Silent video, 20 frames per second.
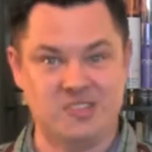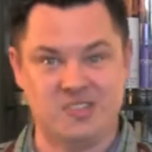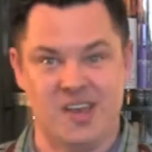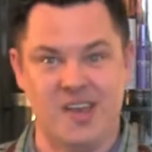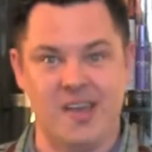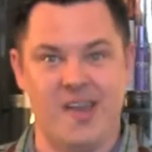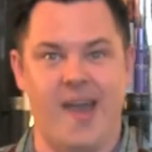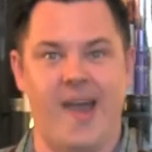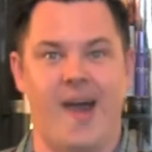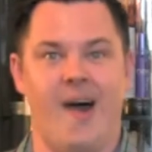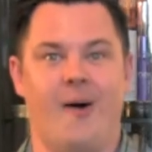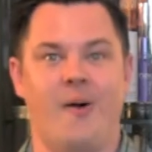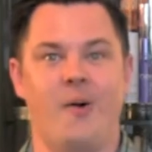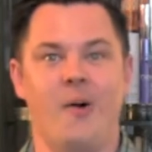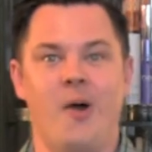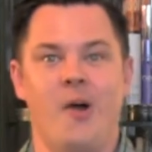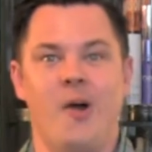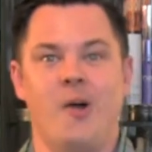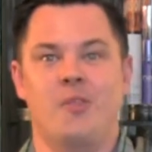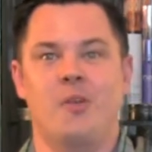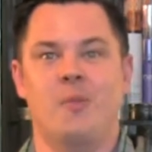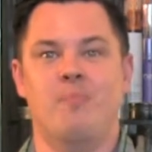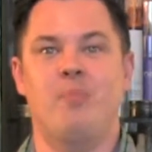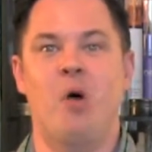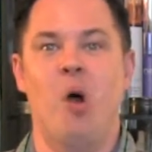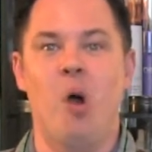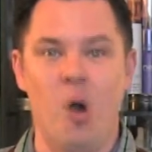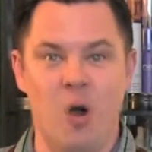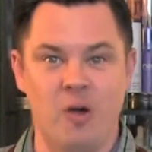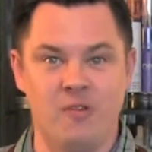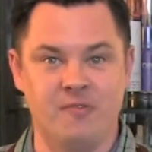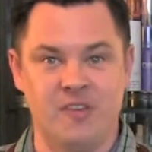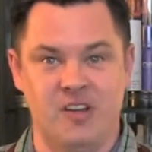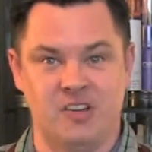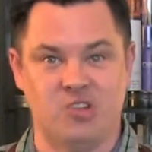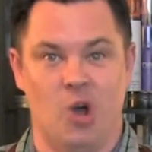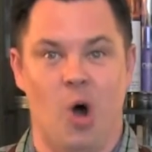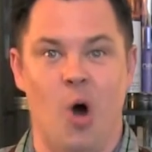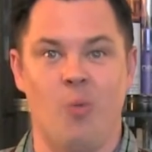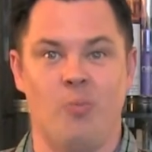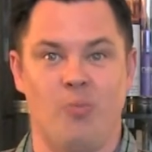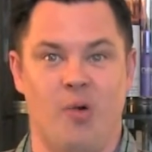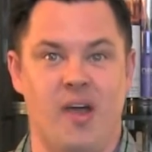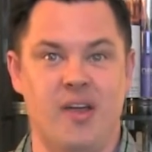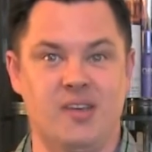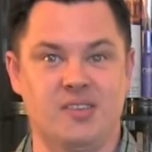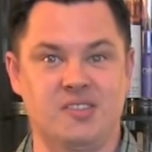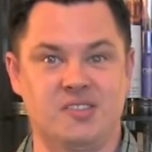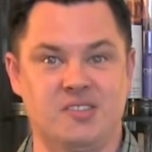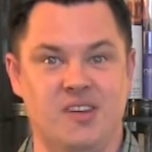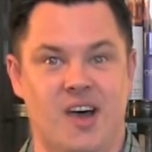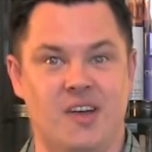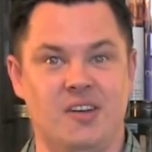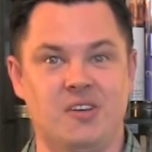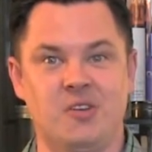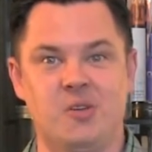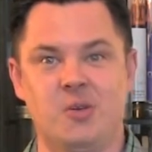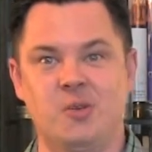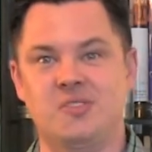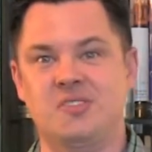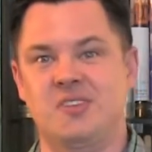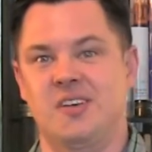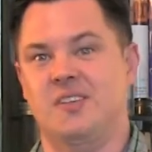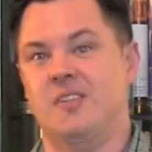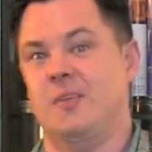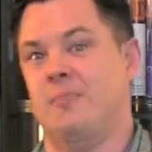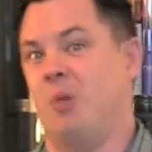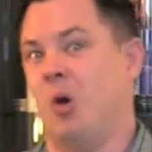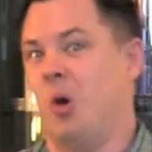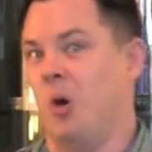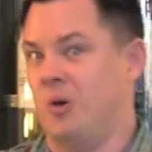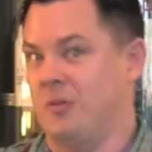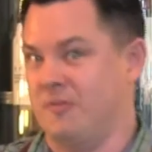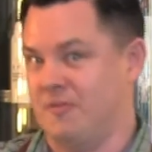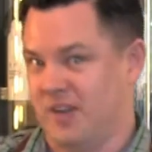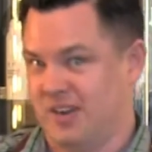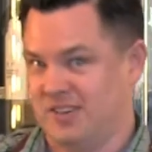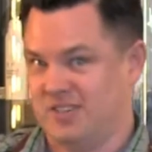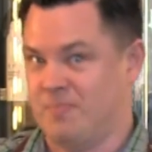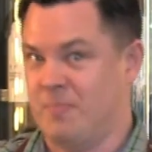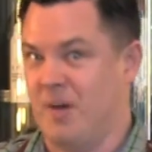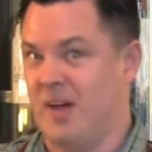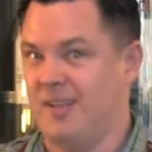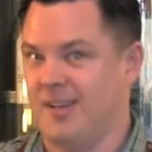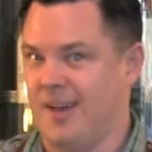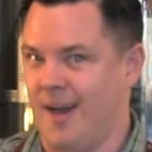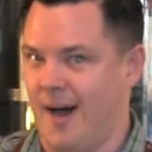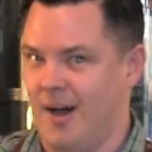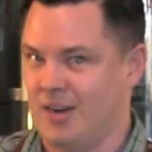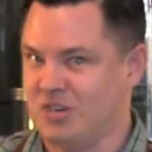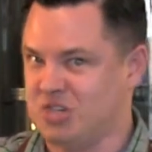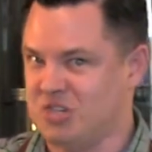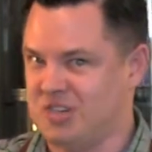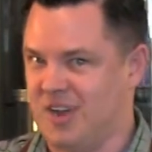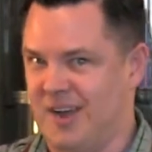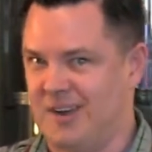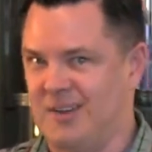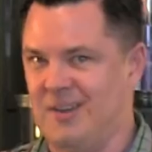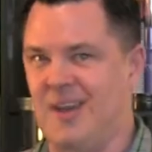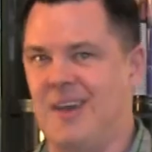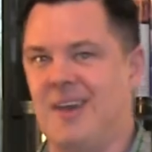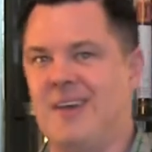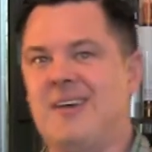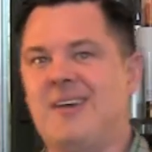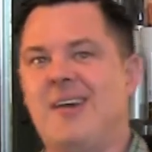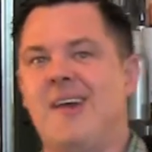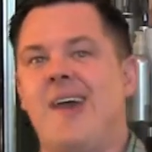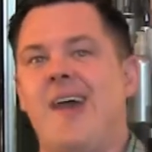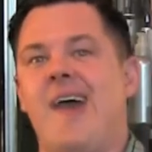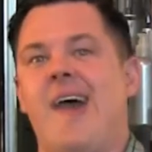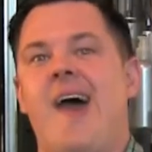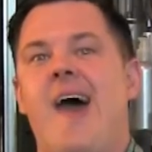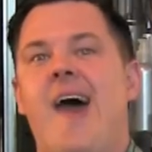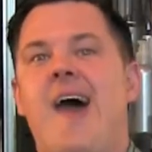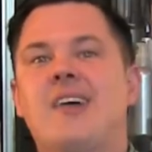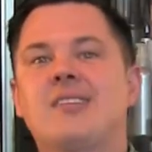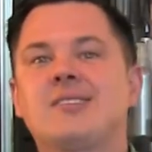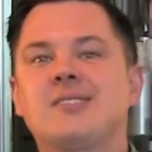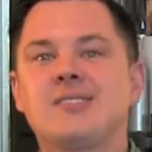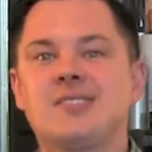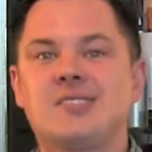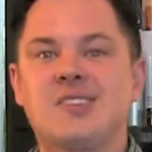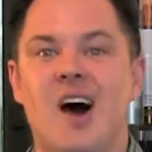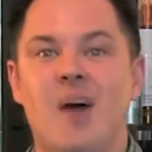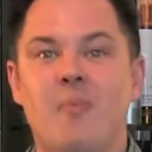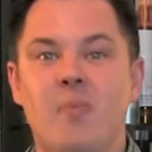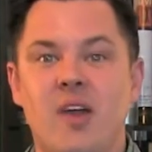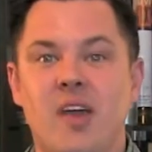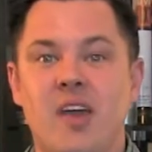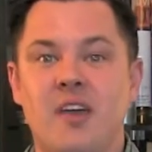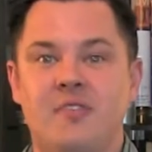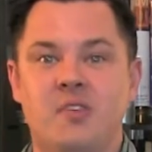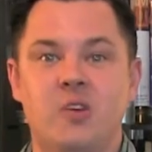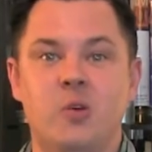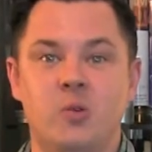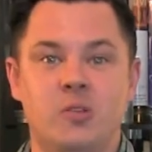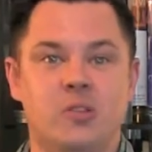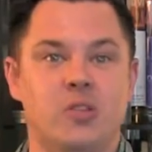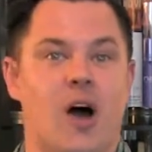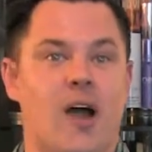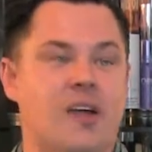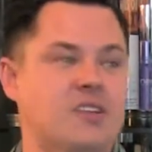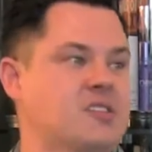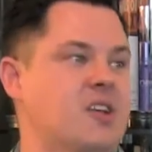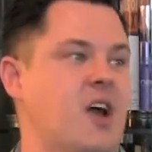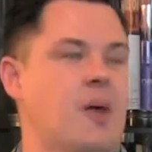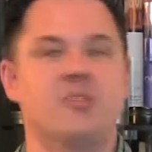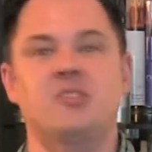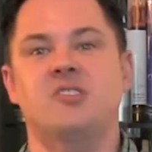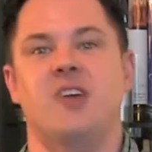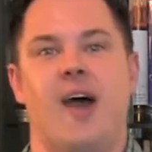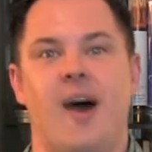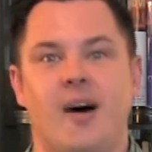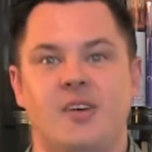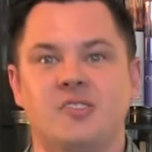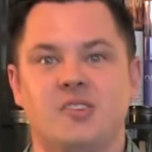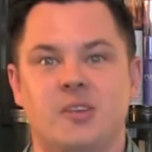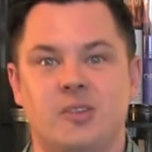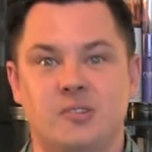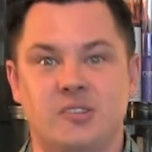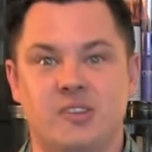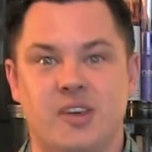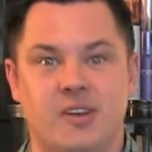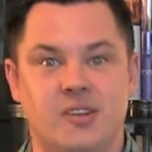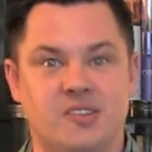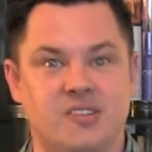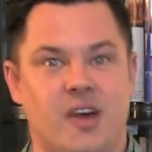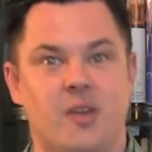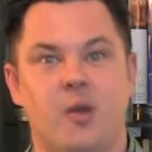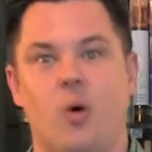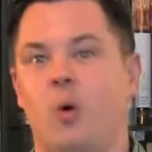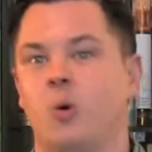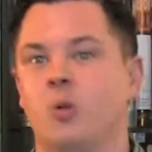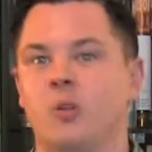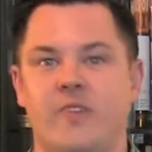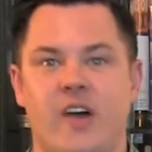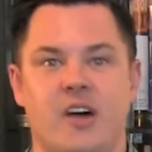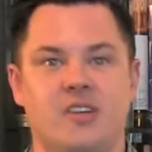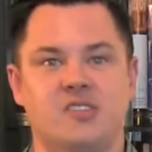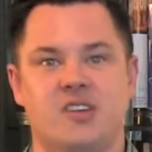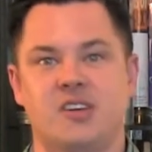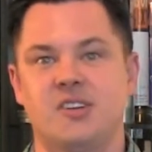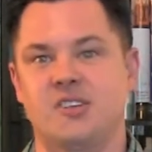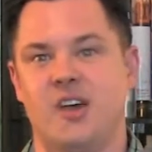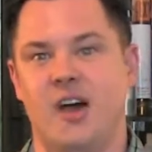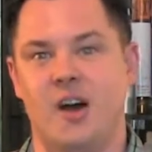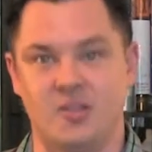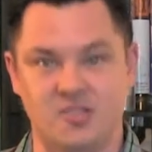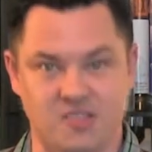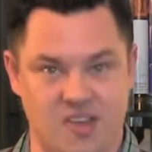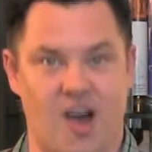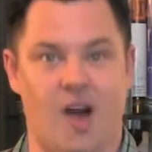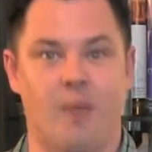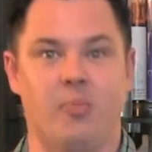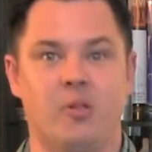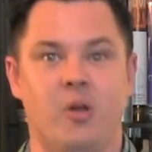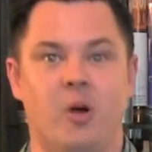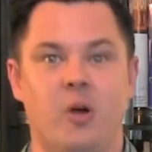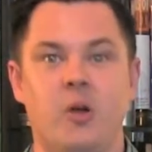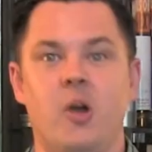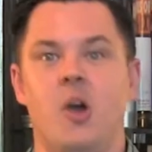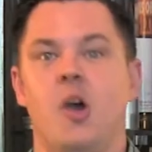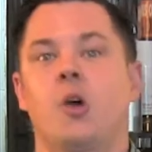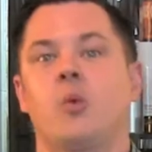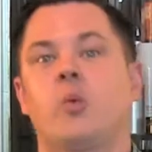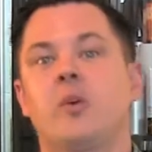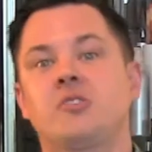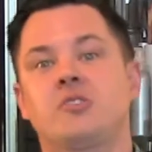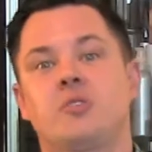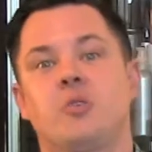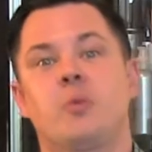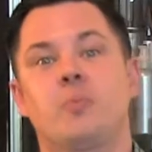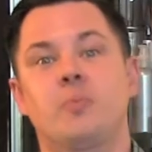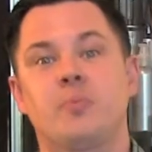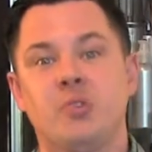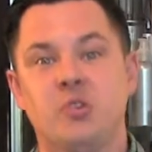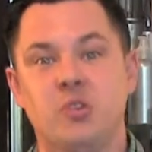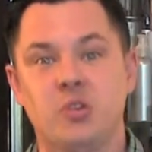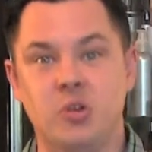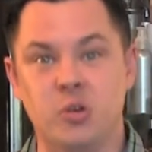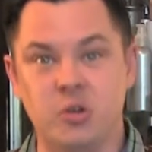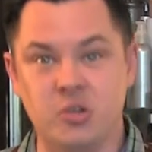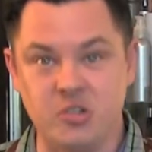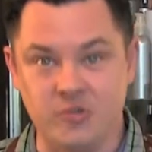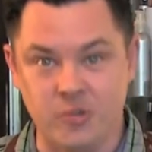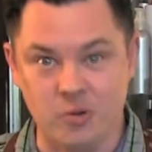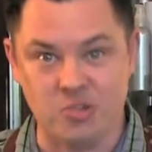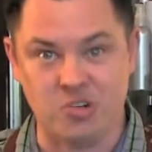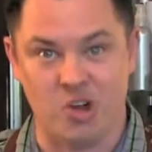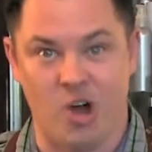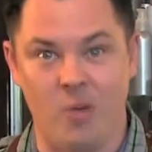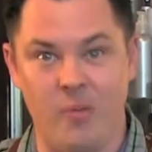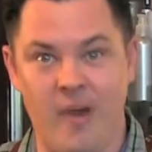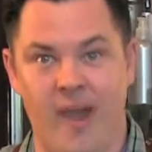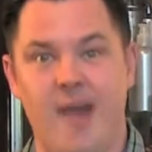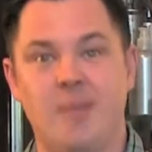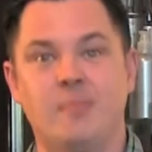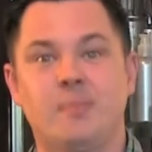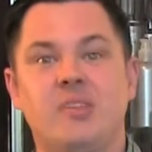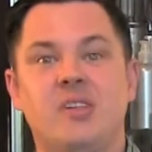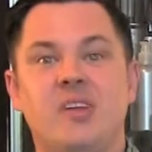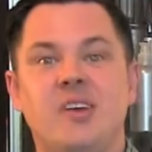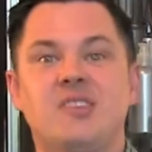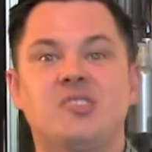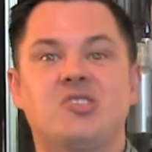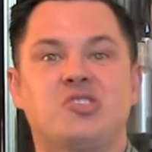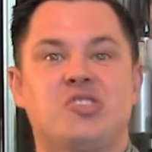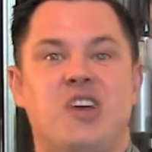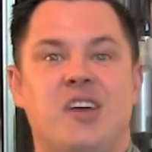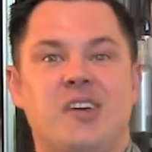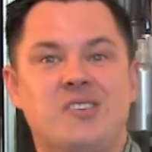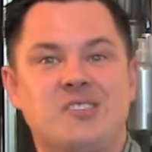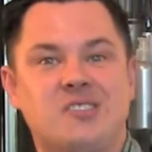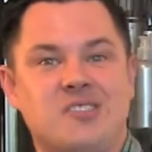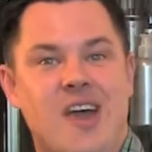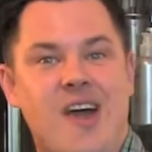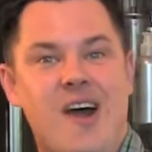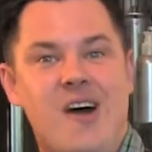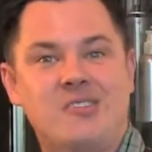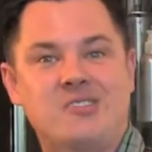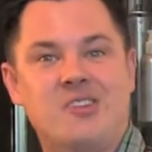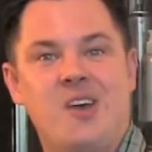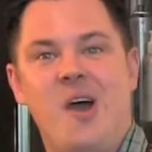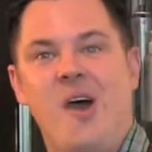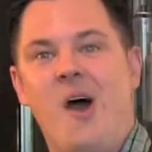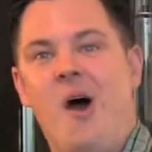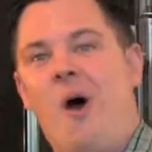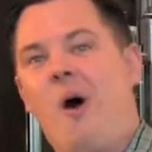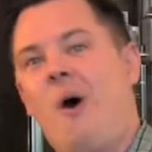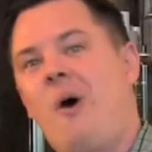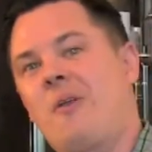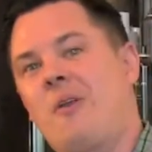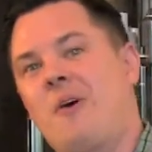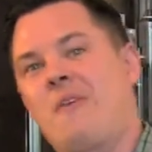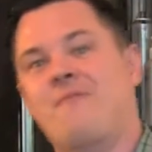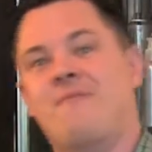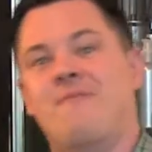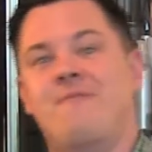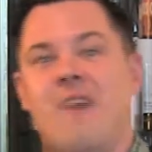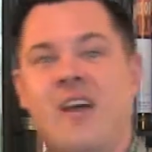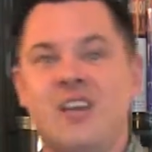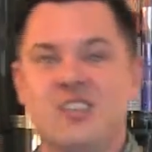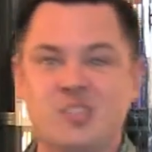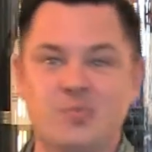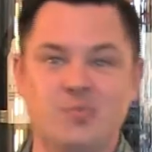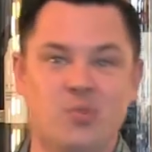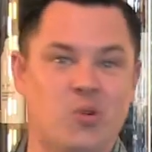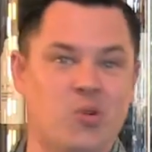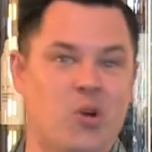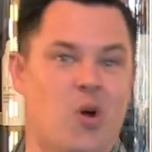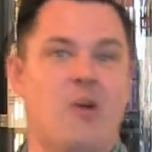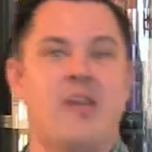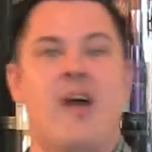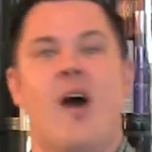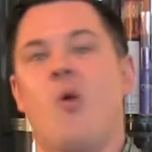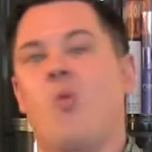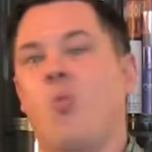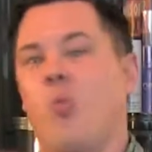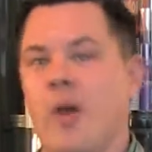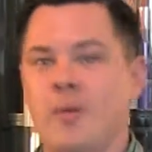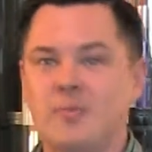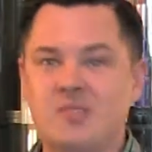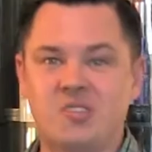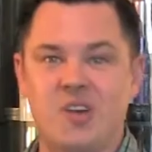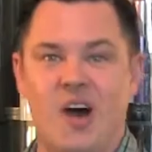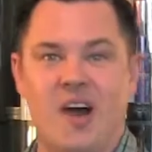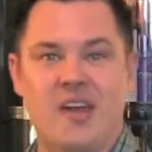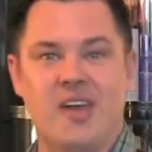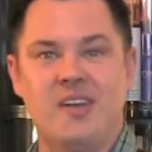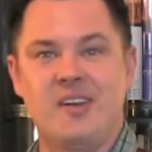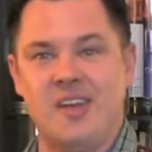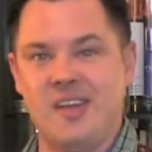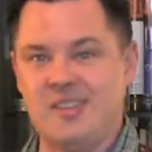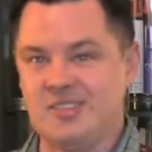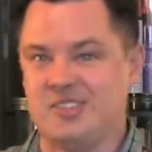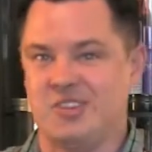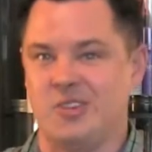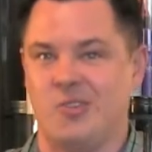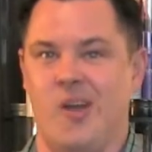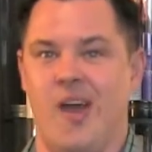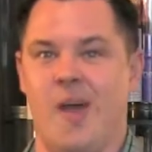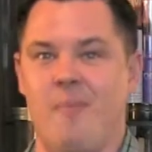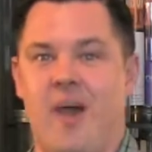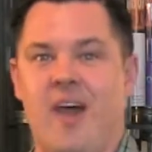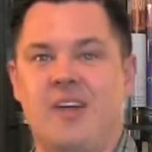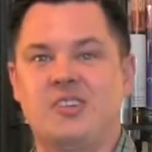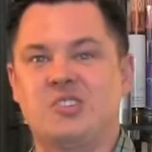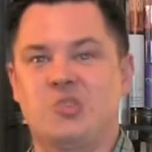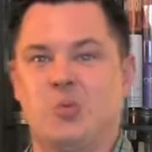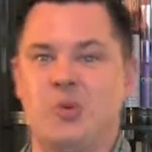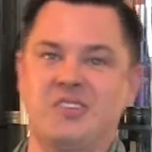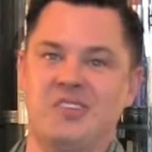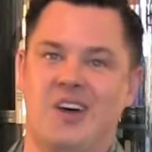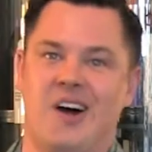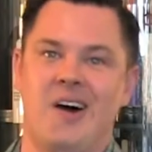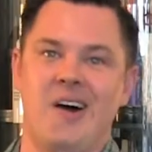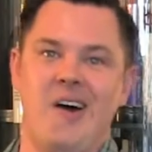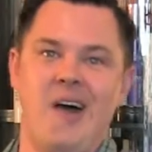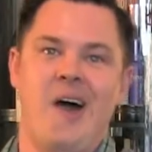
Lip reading: see how the perfect ombre is done using the perfect balayage technique. And if you would like to come into our salon to get it done, all of our details are below. We do a beautiful job, and please check us out on Facebook, on our website and Instagram and Twitter.